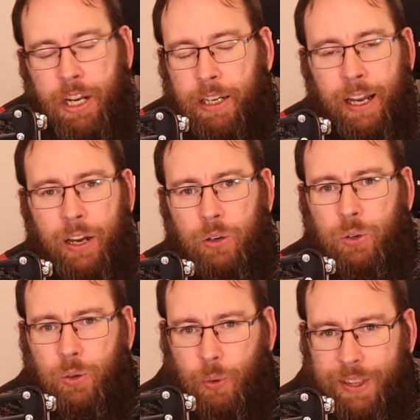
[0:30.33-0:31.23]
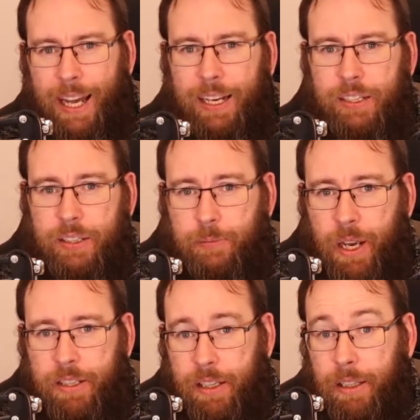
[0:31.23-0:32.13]
Now, what that is
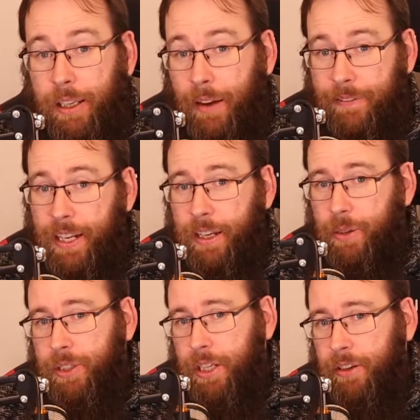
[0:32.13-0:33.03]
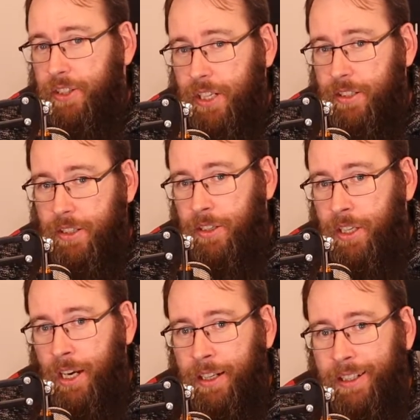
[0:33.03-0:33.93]
basically a video series that's done
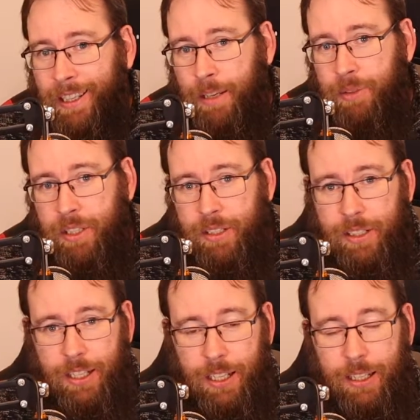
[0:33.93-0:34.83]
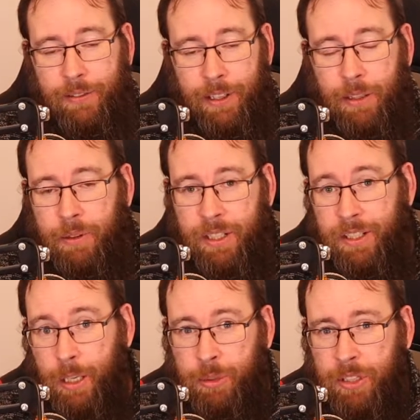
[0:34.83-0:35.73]
on Gibson TV, which is
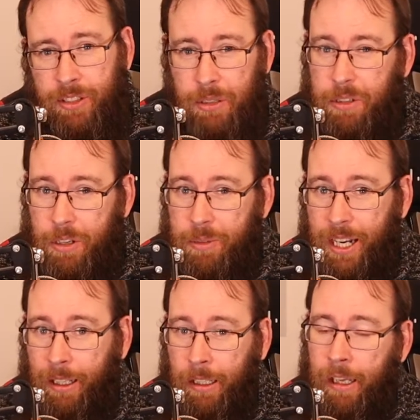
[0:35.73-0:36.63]
Gibson's YouTube channel.